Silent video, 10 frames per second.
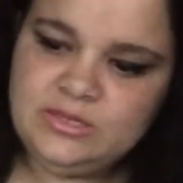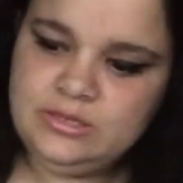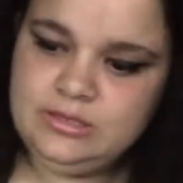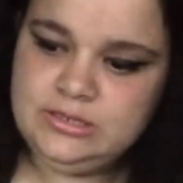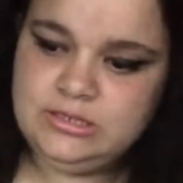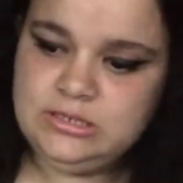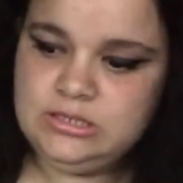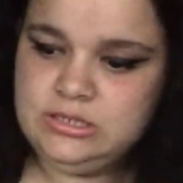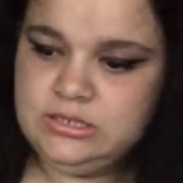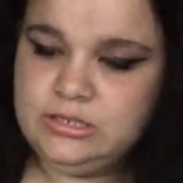This is
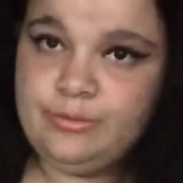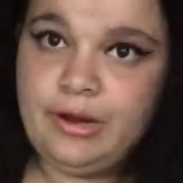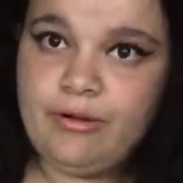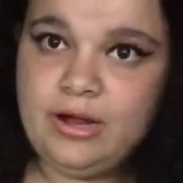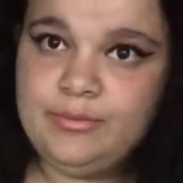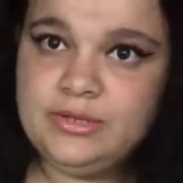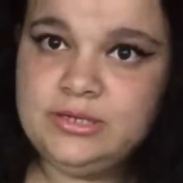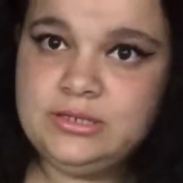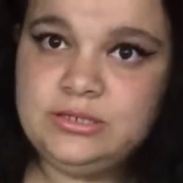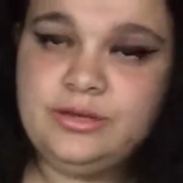this hermit crab.
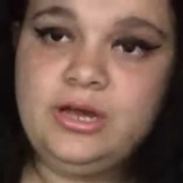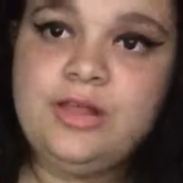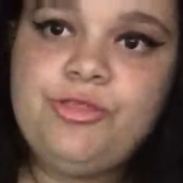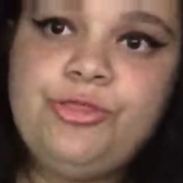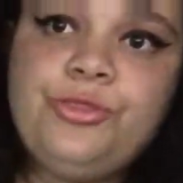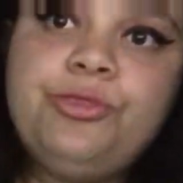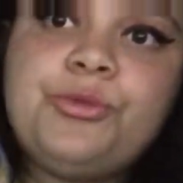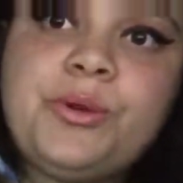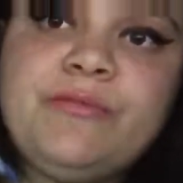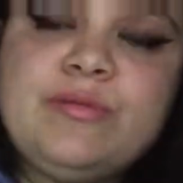So I got
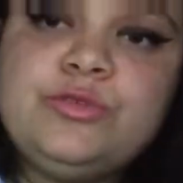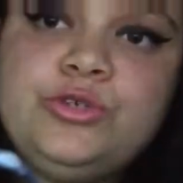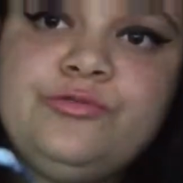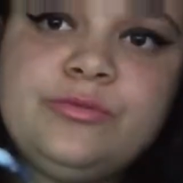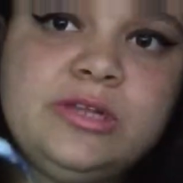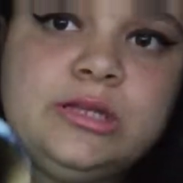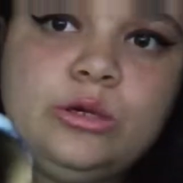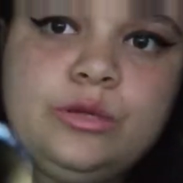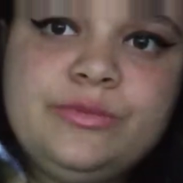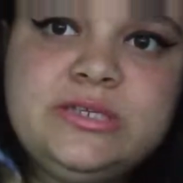3 of them. 2 from the
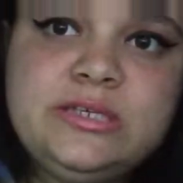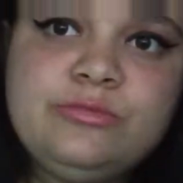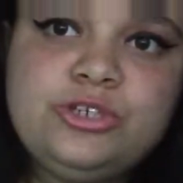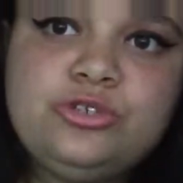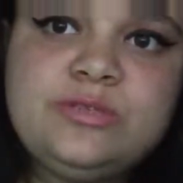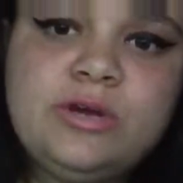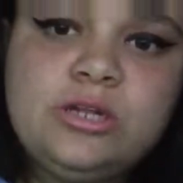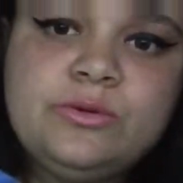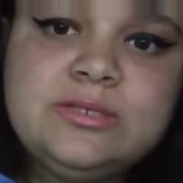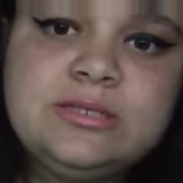local museum. The 2
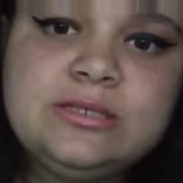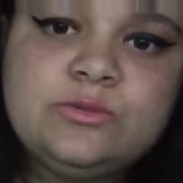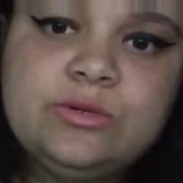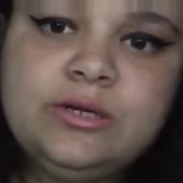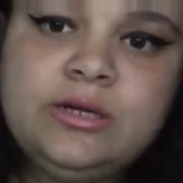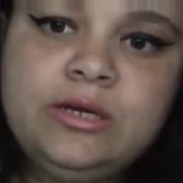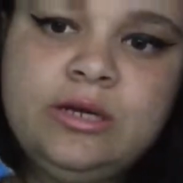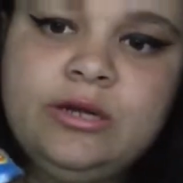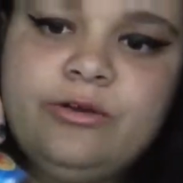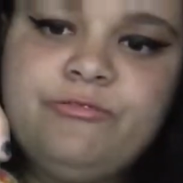smaller ones, and this one
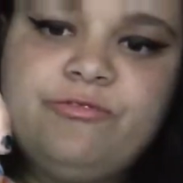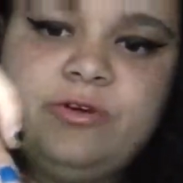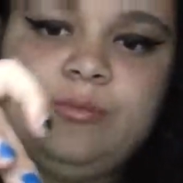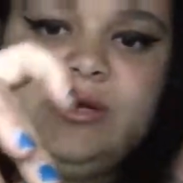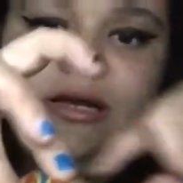from a